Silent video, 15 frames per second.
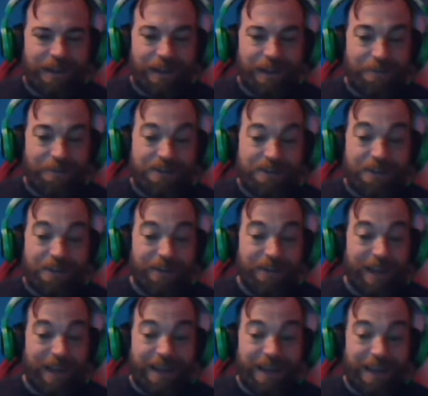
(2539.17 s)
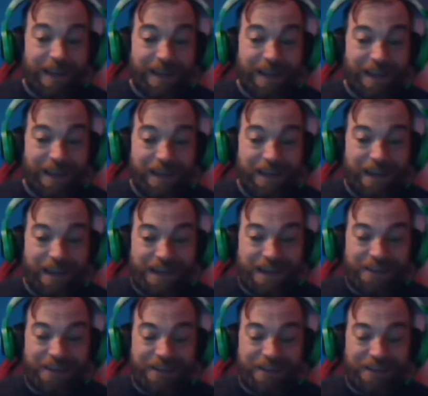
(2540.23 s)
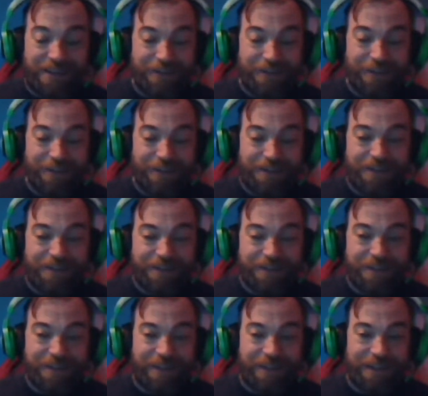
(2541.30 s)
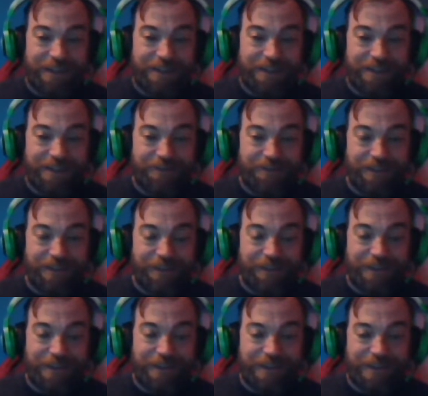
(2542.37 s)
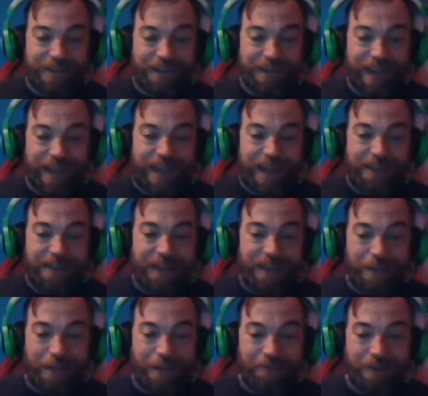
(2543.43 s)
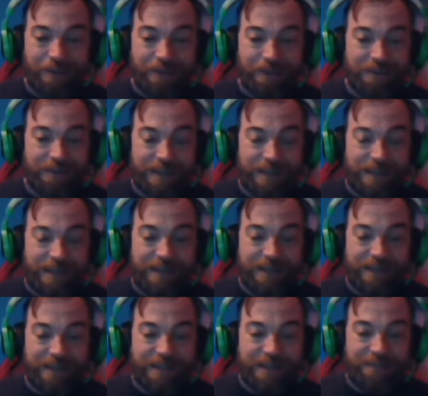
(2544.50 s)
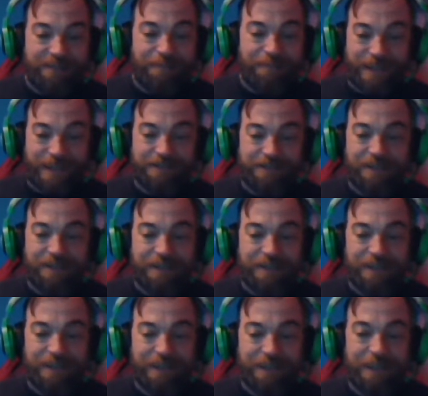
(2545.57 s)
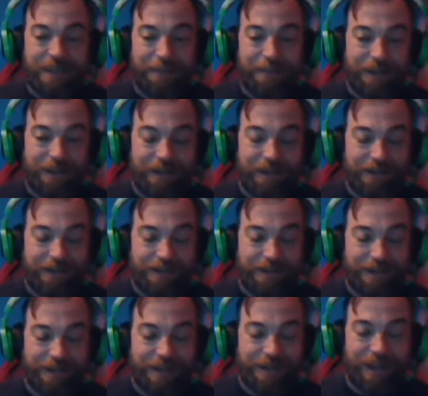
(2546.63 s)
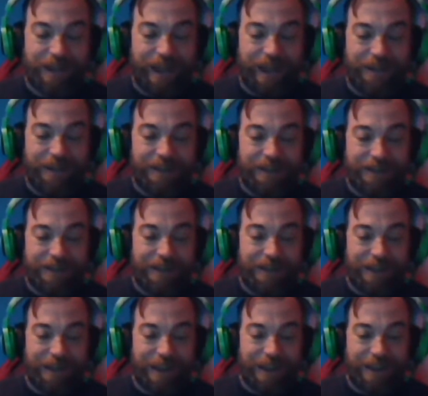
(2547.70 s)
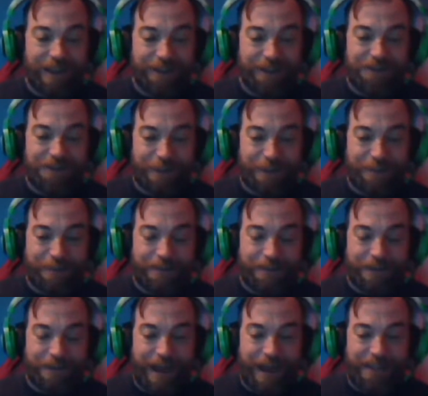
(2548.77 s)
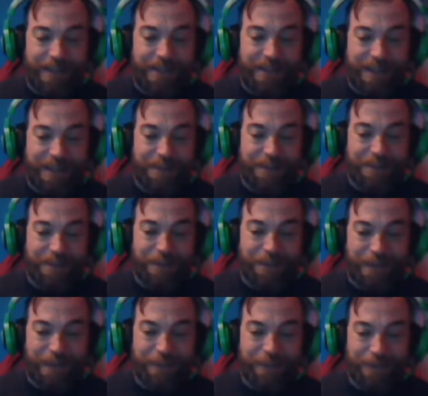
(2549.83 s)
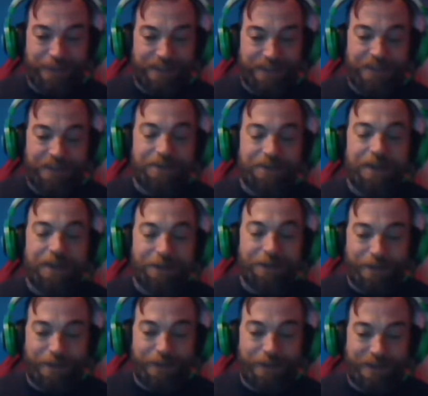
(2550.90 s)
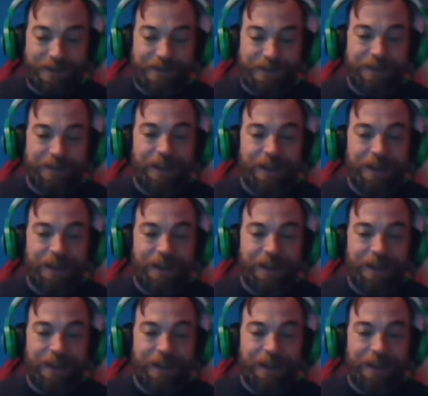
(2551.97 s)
So having an internal conference is a great idea, and having homegrown content is an even better idea because it encourages people to actually stand up and speak about what they do and look at what they do.